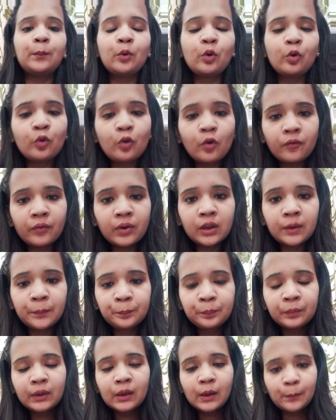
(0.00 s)
moreover,
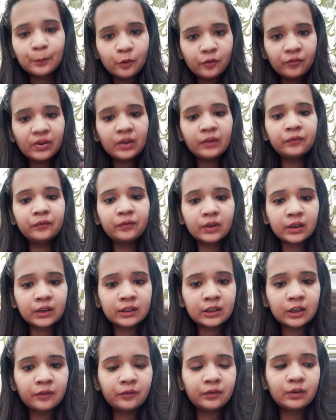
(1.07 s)
moving
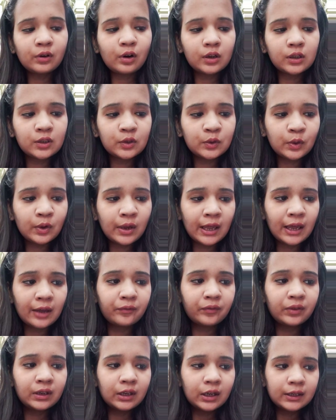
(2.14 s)
further, we also
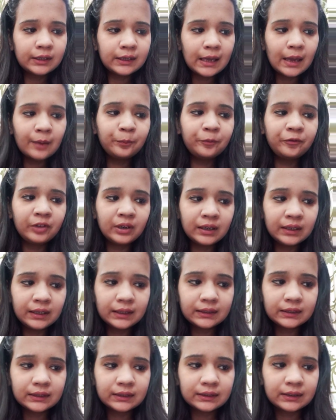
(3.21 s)
having a gap filling
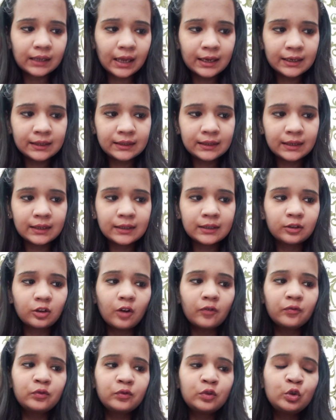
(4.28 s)
exercises
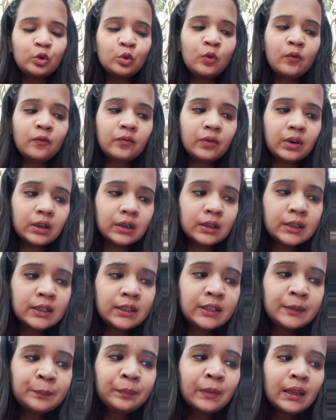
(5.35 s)
of two
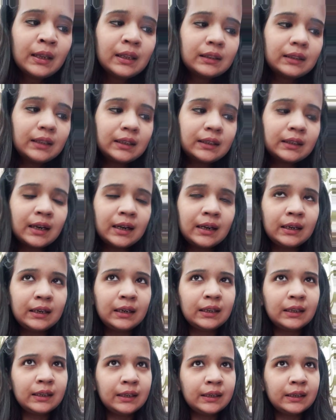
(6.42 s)
words that can
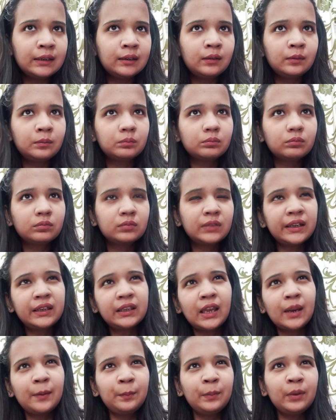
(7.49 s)

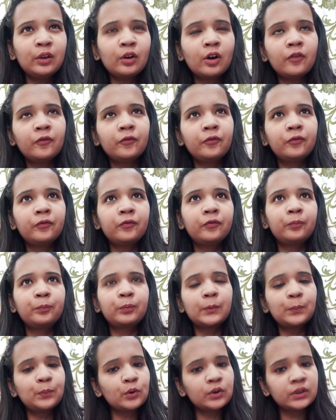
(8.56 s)
be of
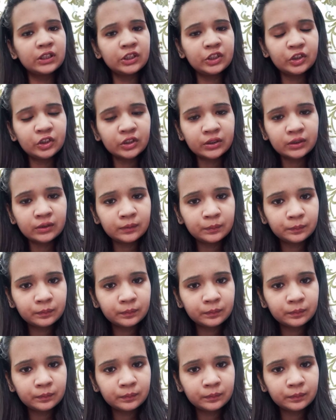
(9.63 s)
preposition,